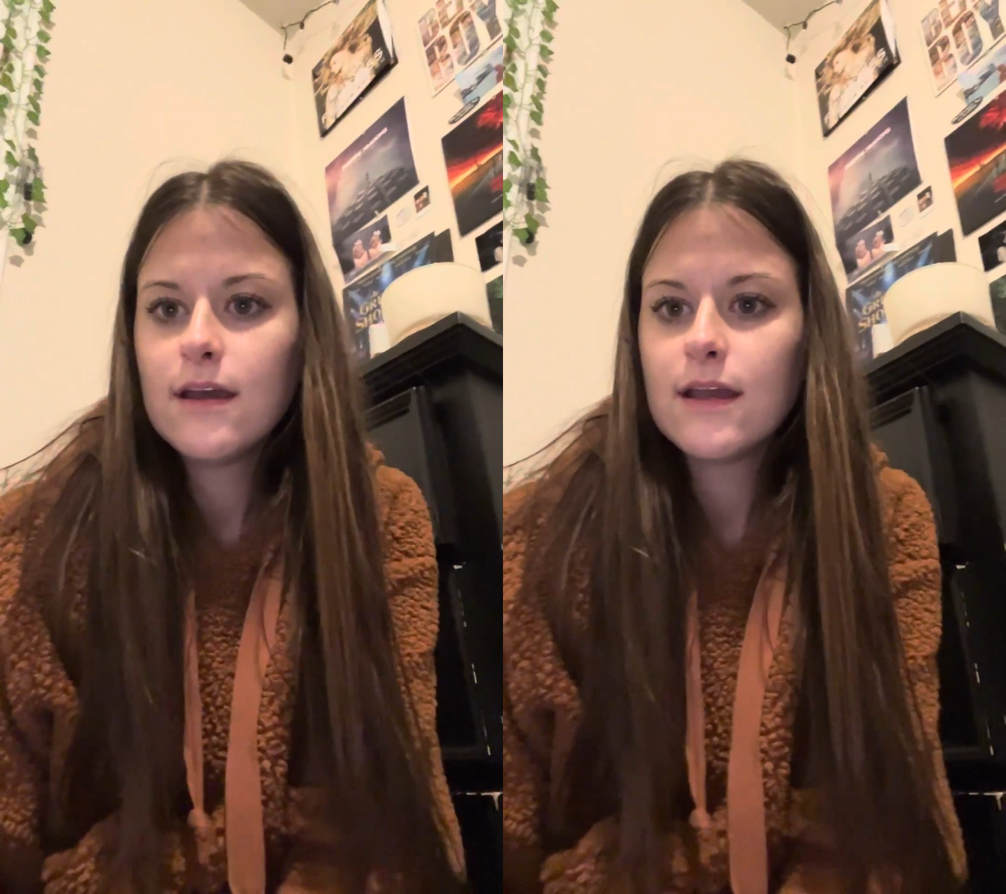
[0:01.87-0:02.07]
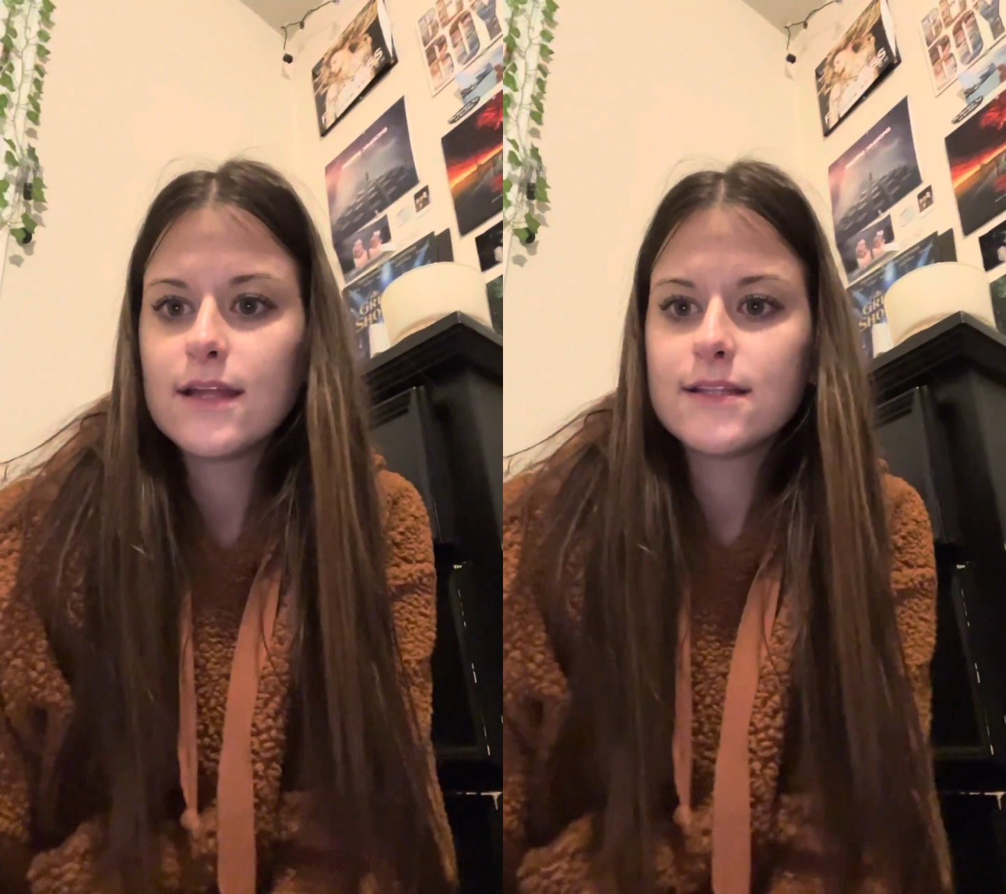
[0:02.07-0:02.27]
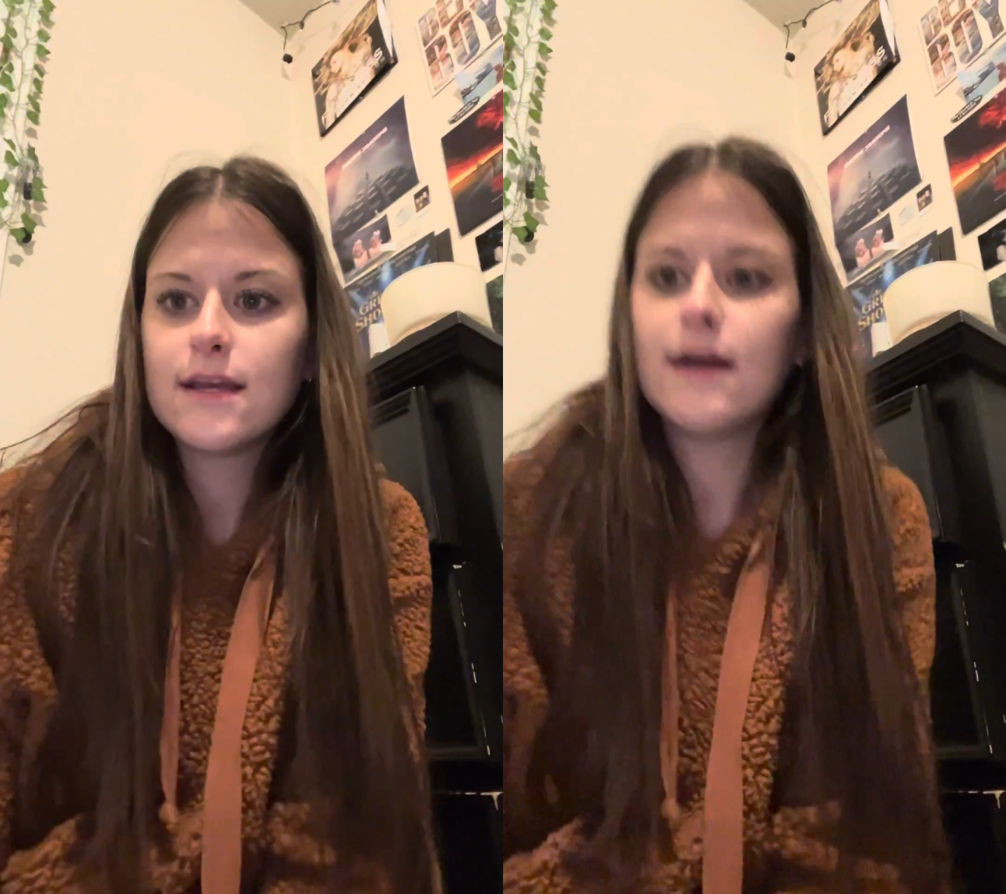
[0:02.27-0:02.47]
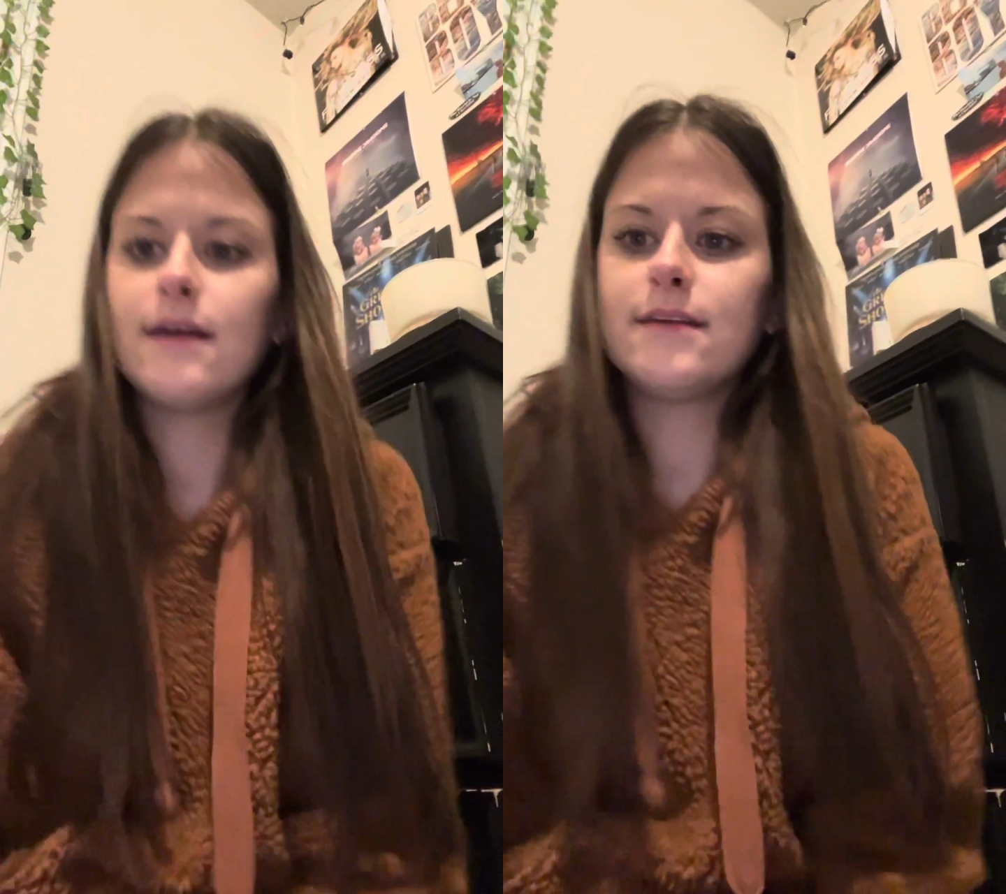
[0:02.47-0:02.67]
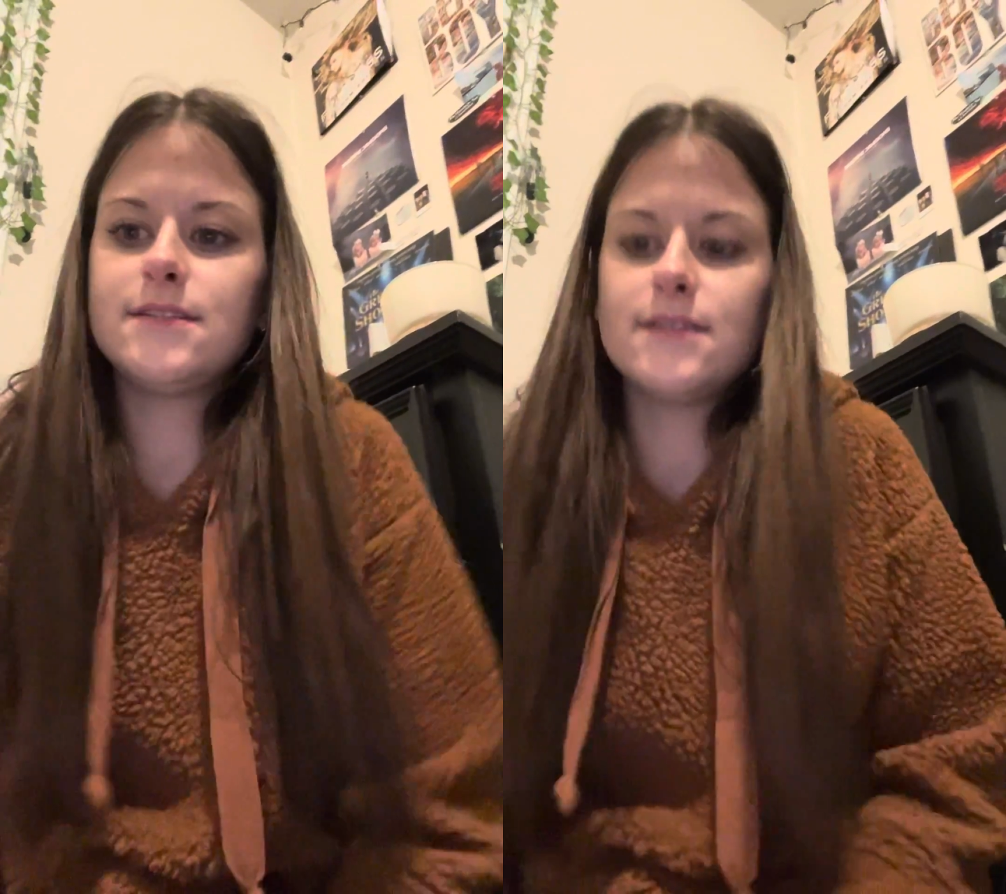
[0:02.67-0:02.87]

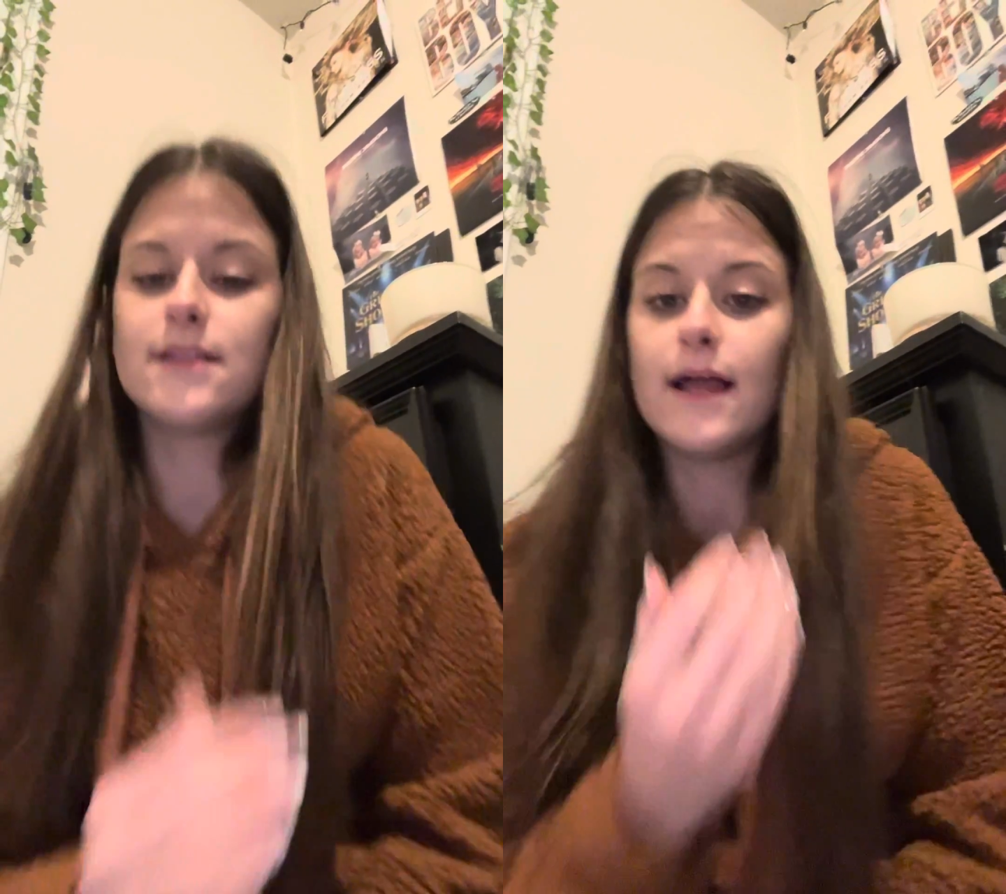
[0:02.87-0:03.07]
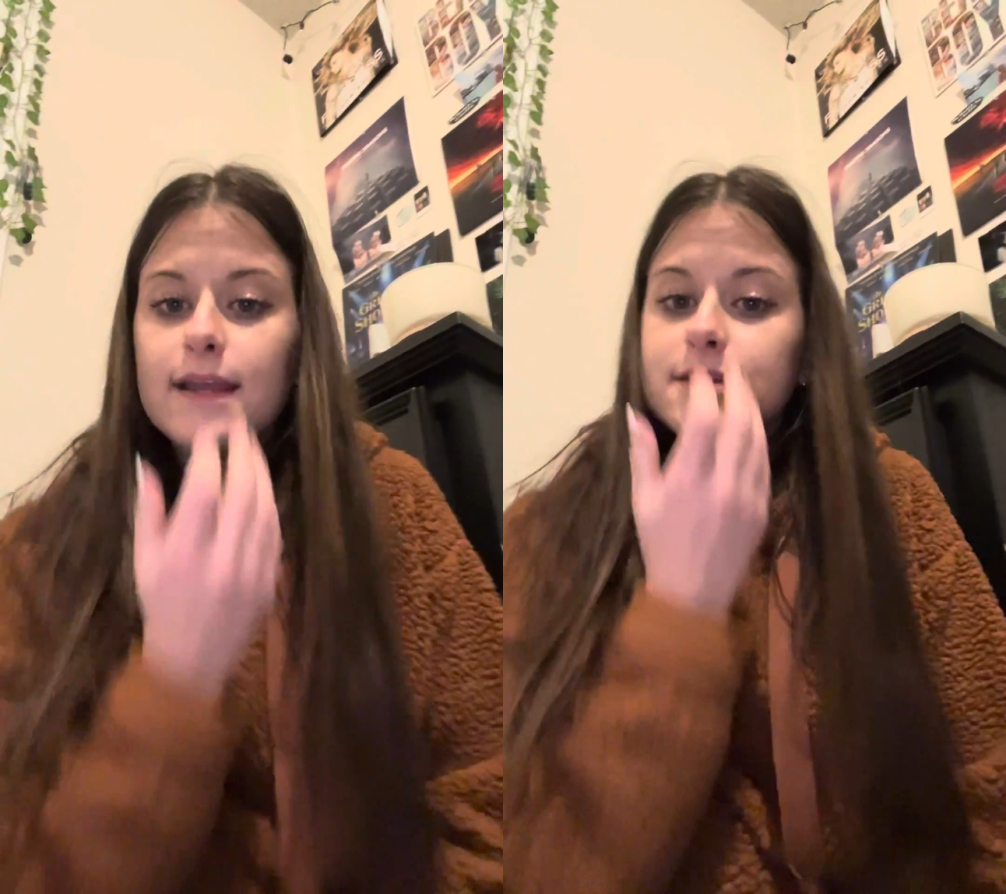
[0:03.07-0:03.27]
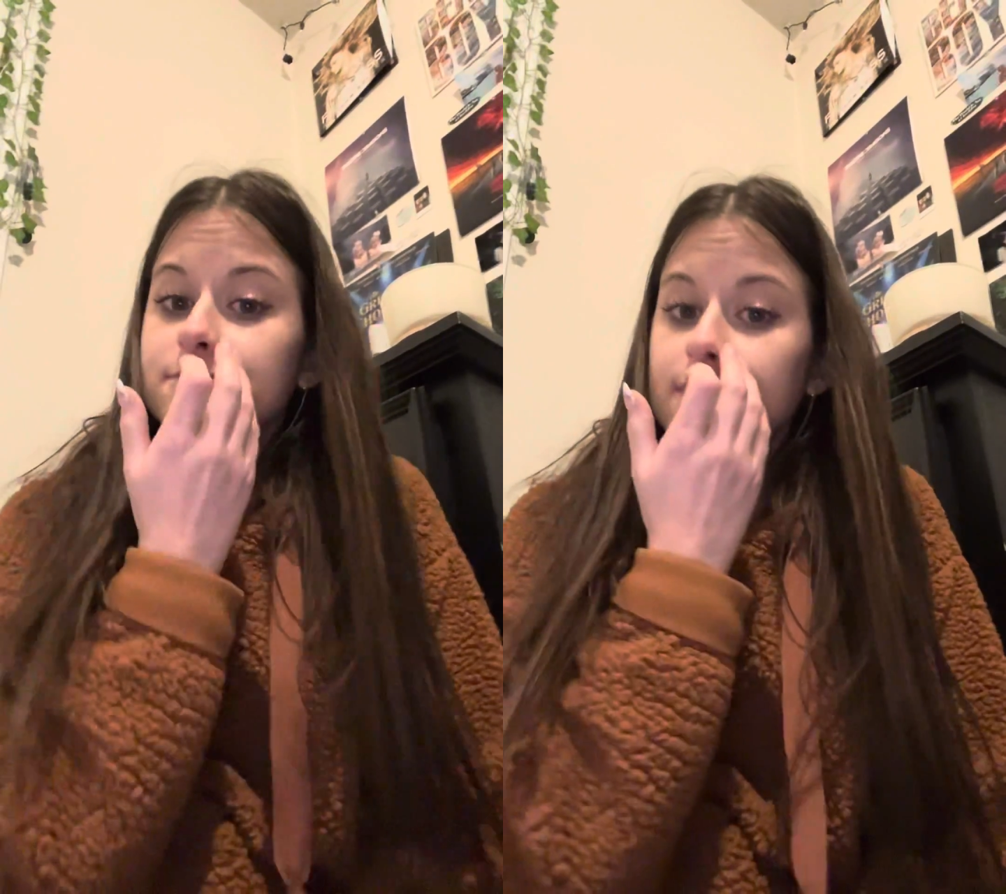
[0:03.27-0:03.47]
it's